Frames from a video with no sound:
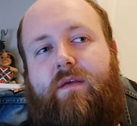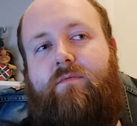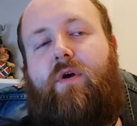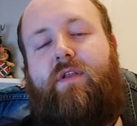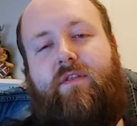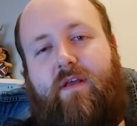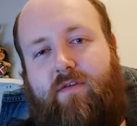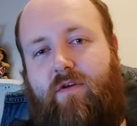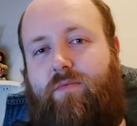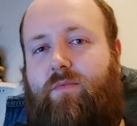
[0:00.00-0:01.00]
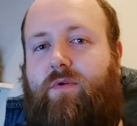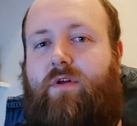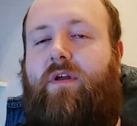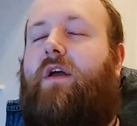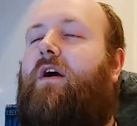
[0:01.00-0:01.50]
Why did that sniper
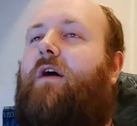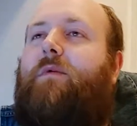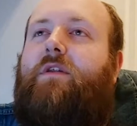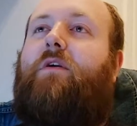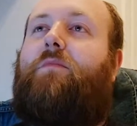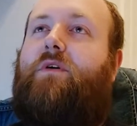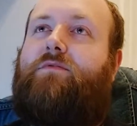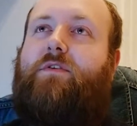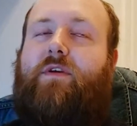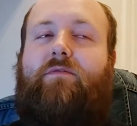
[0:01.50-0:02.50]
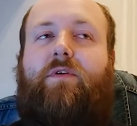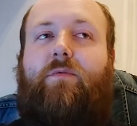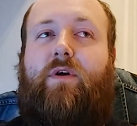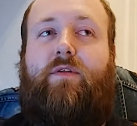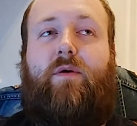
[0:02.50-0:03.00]
bullet... I mean, I might have just given it
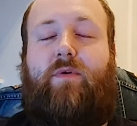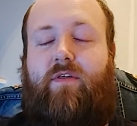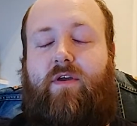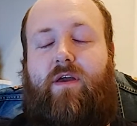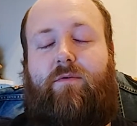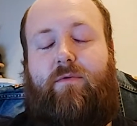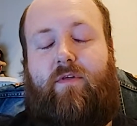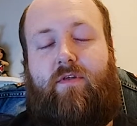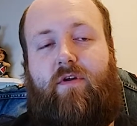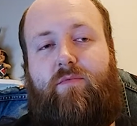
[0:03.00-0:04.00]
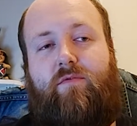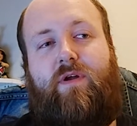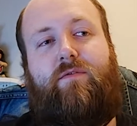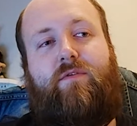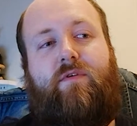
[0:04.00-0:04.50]
away there by saying it was a sniper
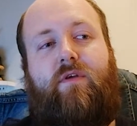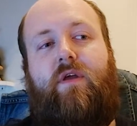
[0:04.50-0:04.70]
round.